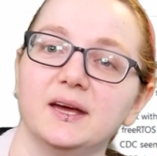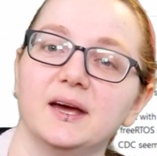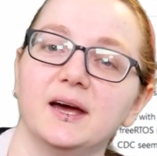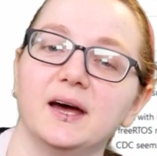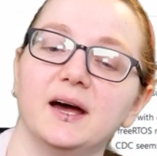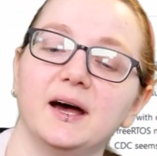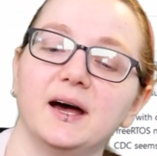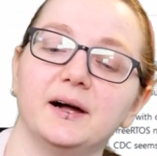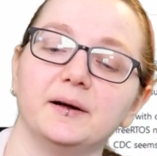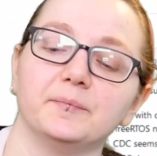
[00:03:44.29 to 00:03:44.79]

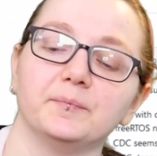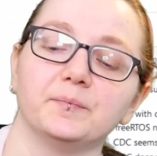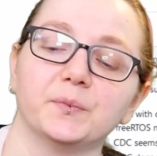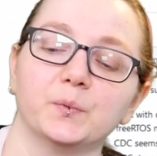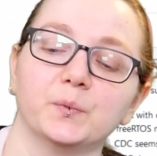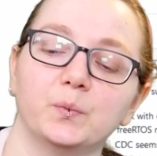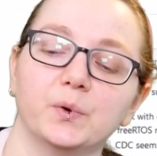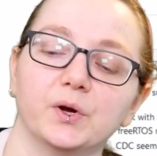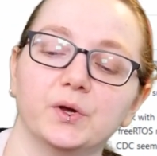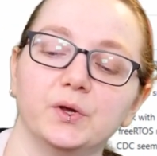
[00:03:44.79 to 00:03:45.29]
um,
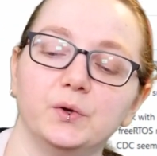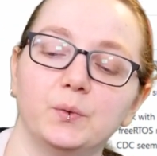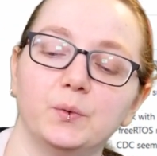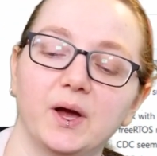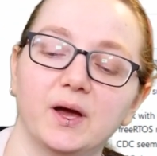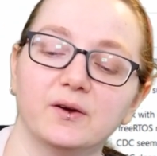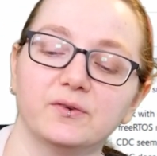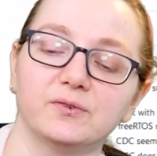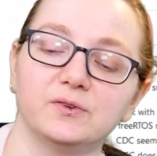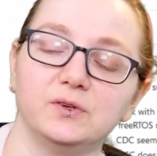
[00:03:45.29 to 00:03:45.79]
where you
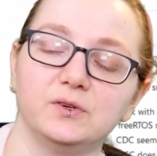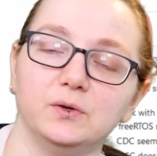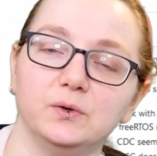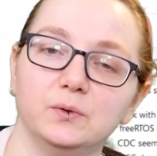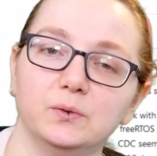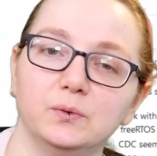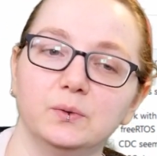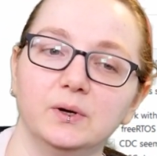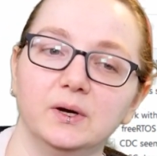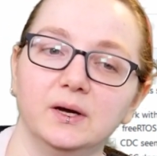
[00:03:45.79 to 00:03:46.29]
have
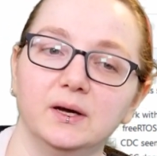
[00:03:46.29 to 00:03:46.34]
to,